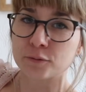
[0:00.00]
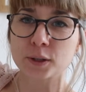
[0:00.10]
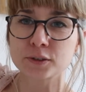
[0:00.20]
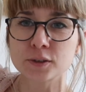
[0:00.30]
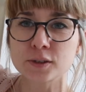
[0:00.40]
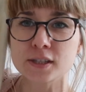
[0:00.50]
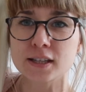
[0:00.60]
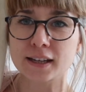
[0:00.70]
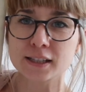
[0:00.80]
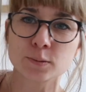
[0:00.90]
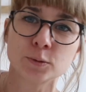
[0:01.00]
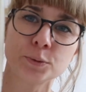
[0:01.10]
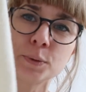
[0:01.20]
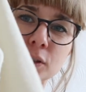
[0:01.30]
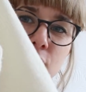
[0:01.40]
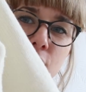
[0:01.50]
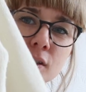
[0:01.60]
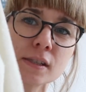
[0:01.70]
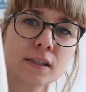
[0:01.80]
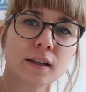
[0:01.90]
buttons, like small
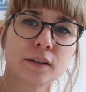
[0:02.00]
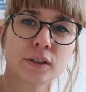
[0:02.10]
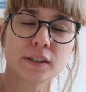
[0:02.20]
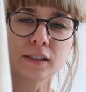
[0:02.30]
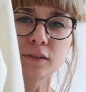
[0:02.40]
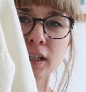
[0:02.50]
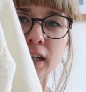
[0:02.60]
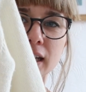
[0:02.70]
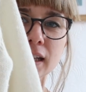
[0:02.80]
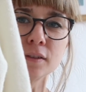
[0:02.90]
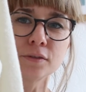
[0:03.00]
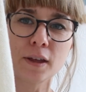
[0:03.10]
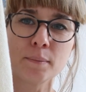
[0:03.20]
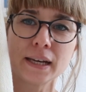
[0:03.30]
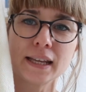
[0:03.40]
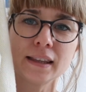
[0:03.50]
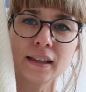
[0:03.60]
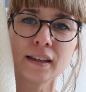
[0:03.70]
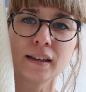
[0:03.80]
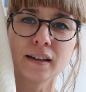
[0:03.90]
buttons. I found it really feminine
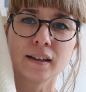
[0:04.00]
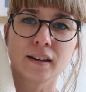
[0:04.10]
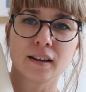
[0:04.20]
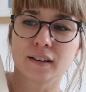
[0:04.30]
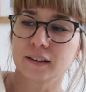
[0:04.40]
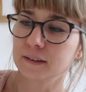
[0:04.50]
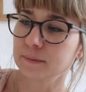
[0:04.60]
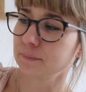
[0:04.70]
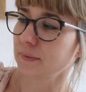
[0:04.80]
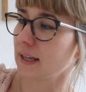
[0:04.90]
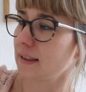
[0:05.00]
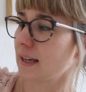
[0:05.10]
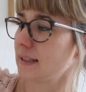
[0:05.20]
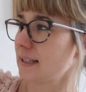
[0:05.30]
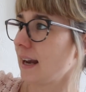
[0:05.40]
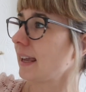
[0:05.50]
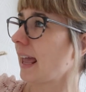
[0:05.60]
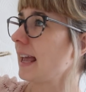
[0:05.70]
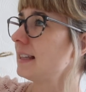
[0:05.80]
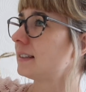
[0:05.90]
and
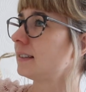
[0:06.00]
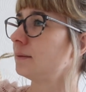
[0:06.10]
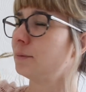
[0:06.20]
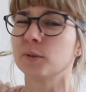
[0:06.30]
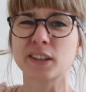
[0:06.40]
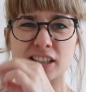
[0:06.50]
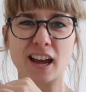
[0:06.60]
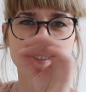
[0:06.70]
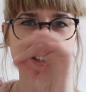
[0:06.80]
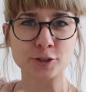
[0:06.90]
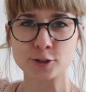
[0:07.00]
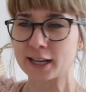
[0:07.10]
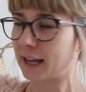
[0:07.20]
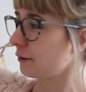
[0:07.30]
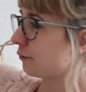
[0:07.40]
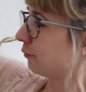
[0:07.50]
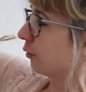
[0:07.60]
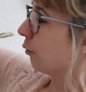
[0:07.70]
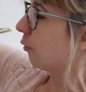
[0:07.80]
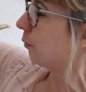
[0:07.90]
delicate, more than having just like
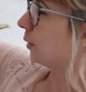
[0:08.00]
4